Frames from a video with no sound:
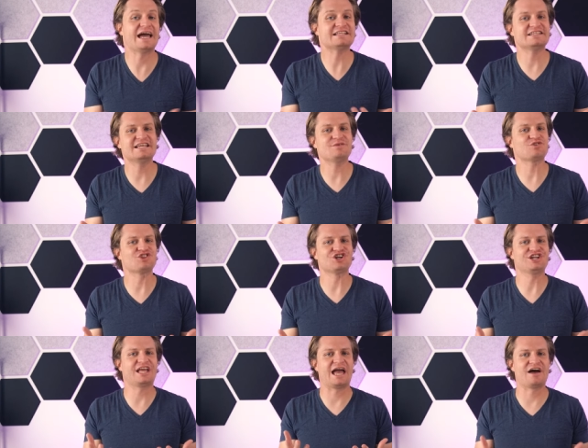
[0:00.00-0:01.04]
and today we're
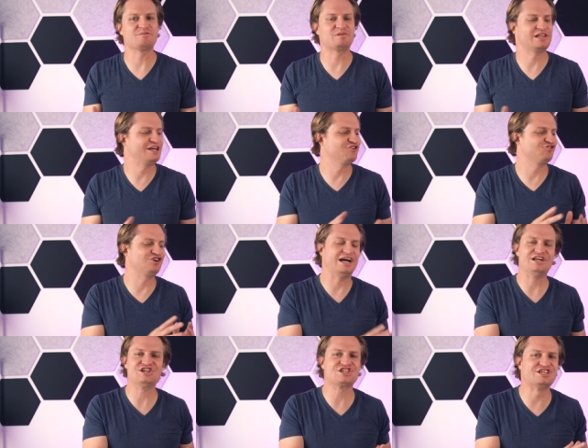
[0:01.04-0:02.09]
learning how to play Reiner